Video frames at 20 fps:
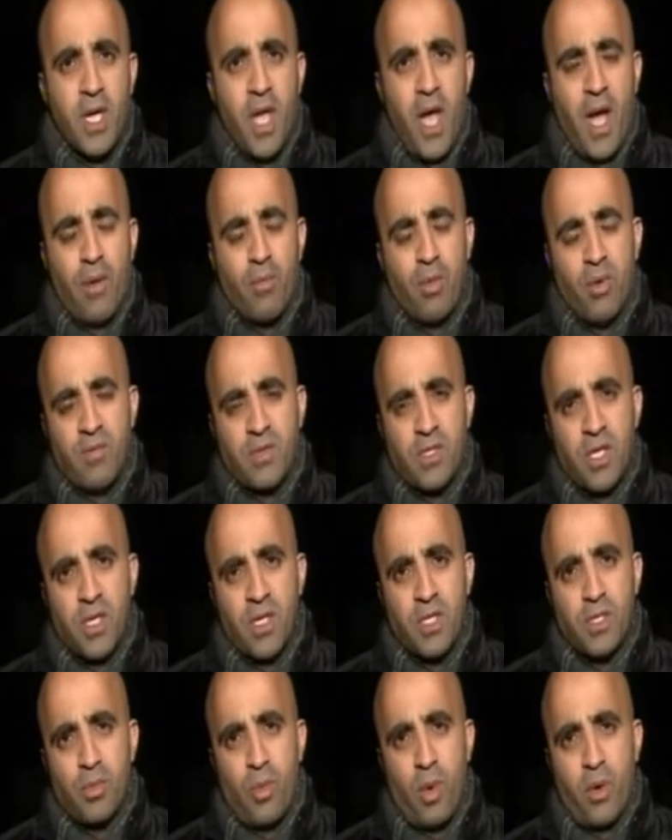And we've seen
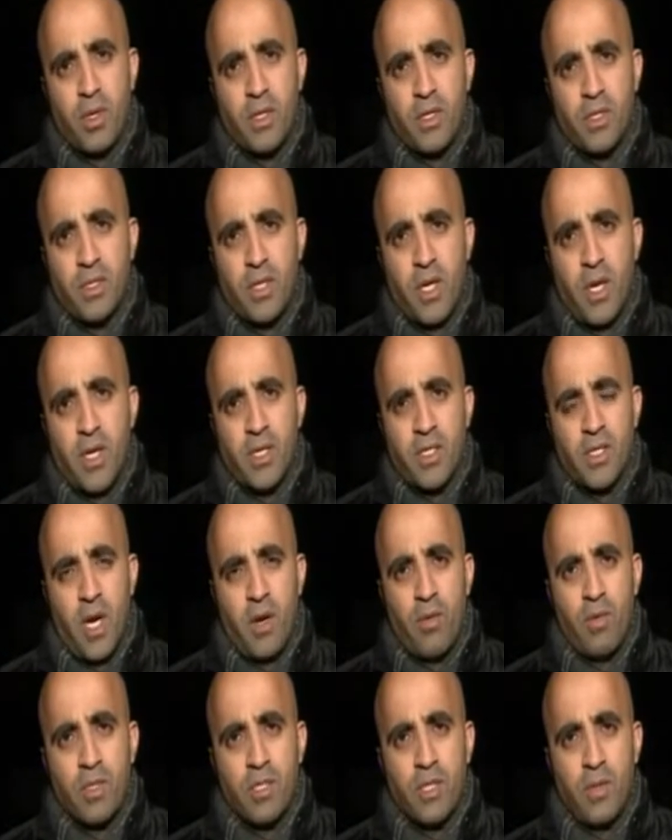this warrant
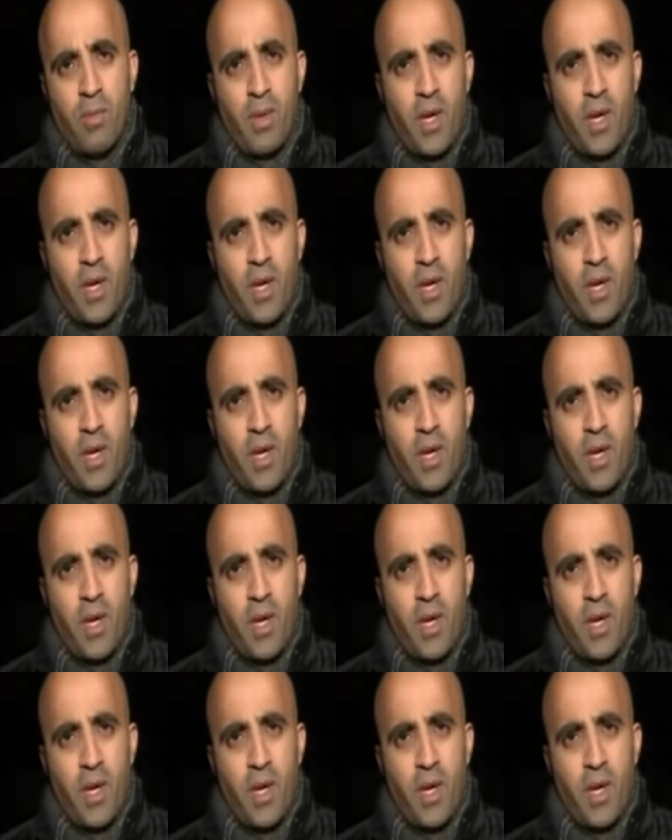terrorism.